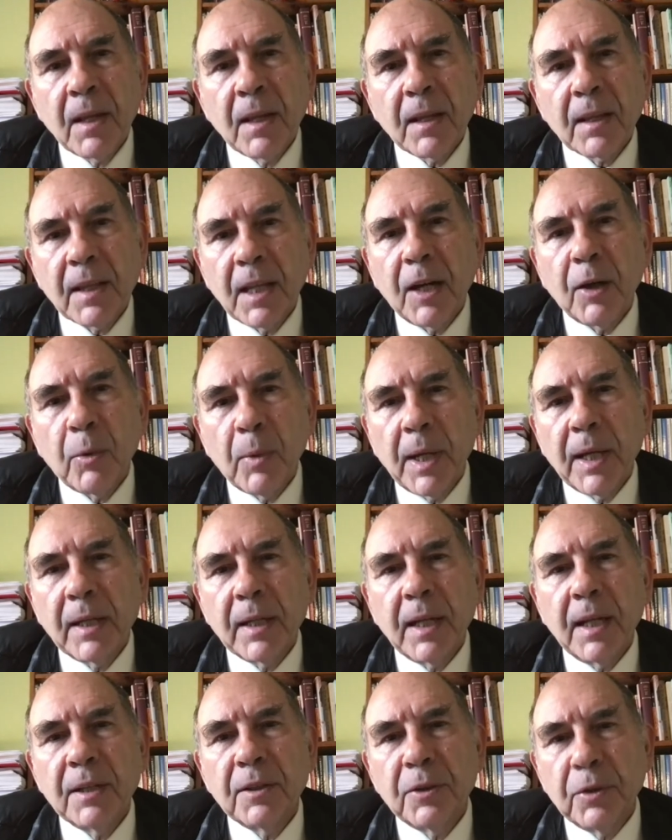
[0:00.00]
that way.
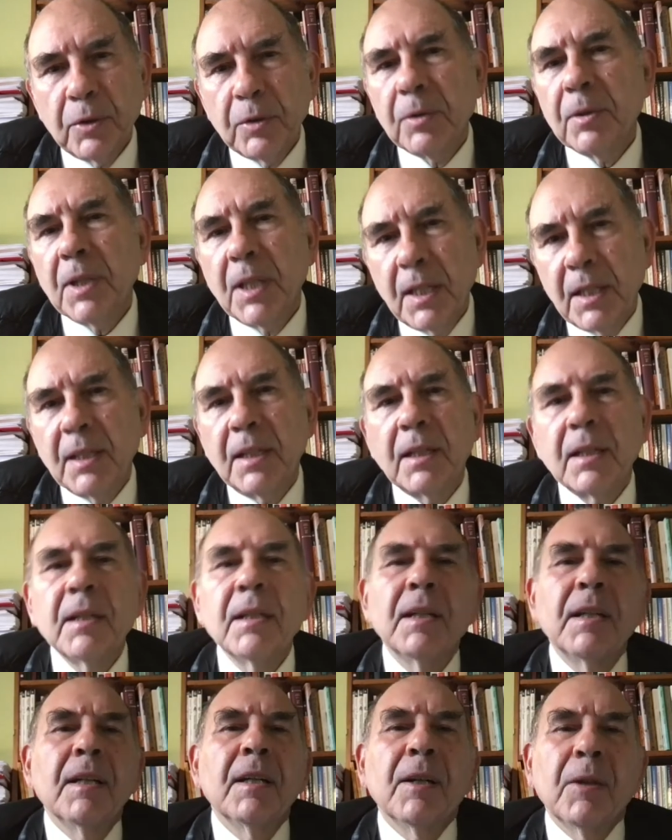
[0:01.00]
And you here
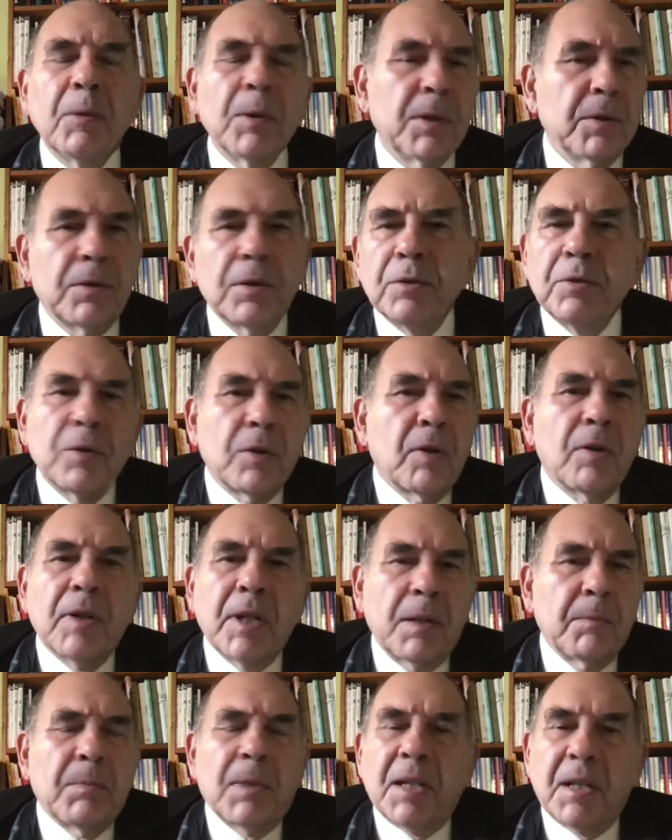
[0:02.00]
want to draw
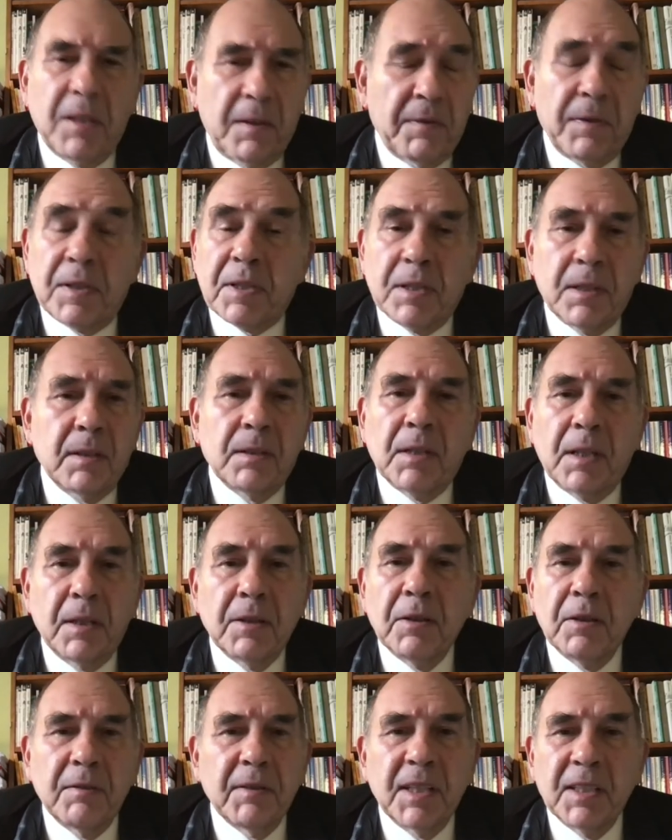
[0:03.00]
a magnificent,
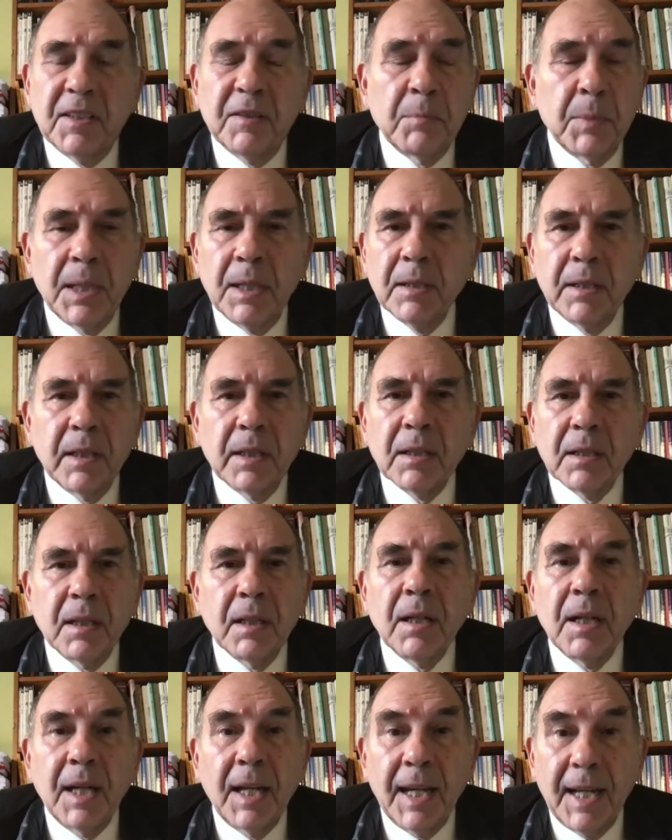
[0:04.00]
innovative building,
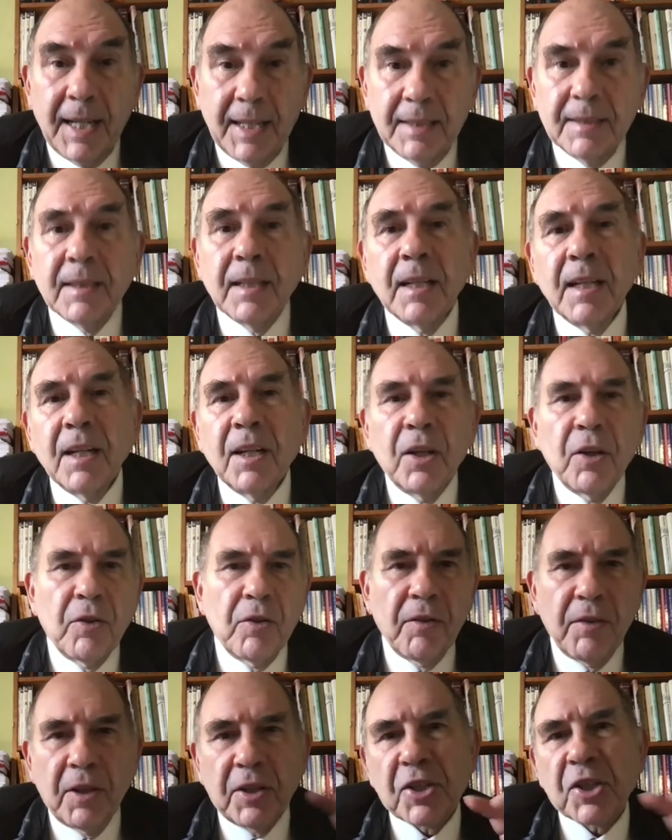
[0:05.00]
and
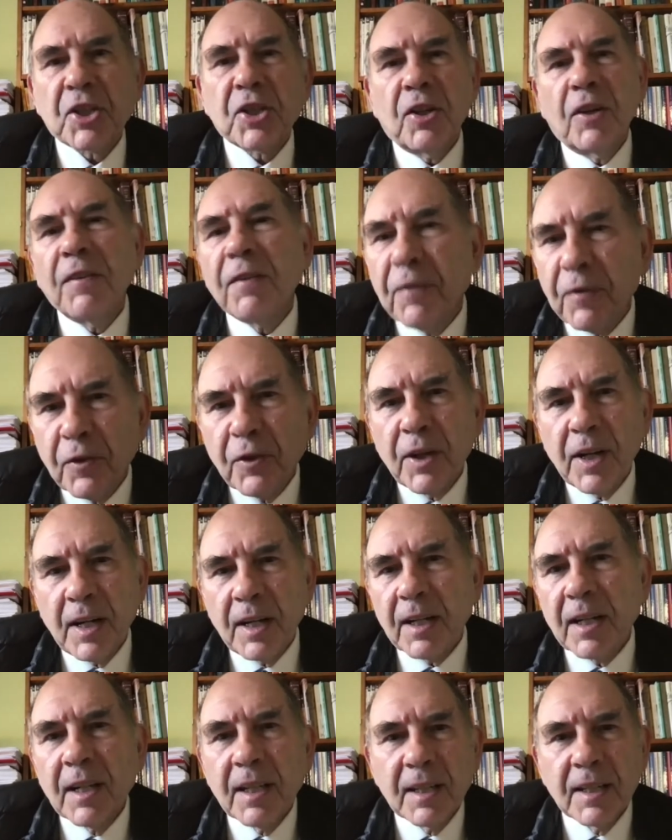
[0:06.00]
the
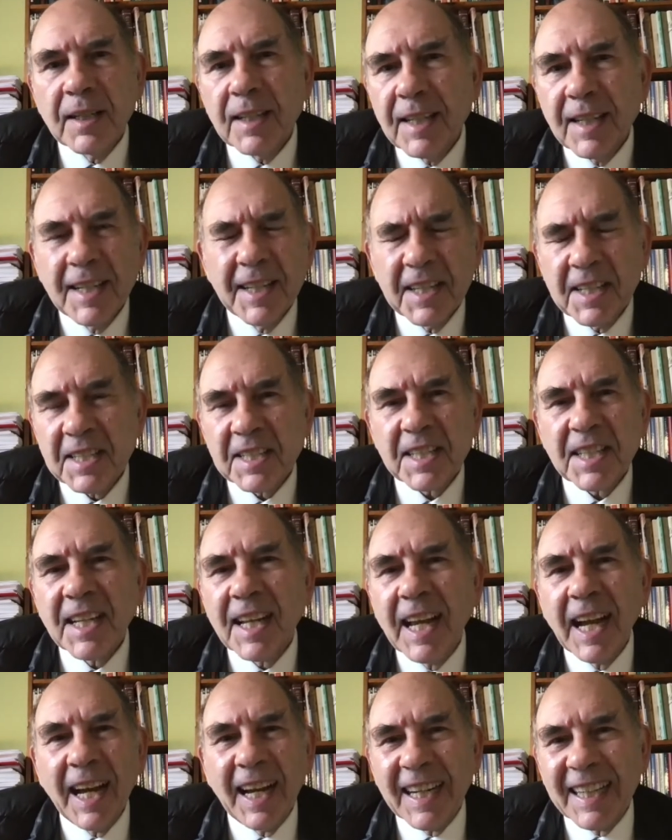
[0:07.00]
software is
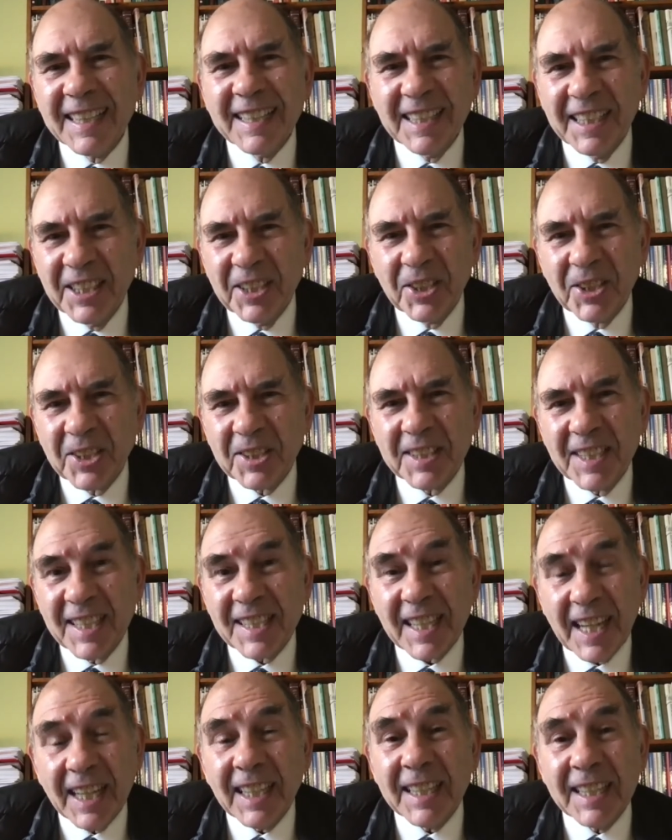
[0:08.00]
guiding your
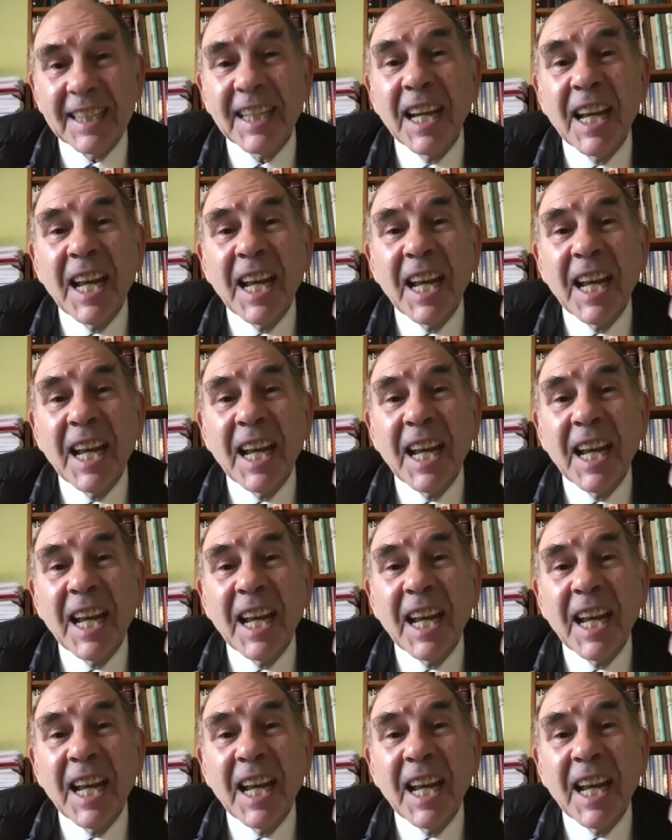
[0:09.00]
design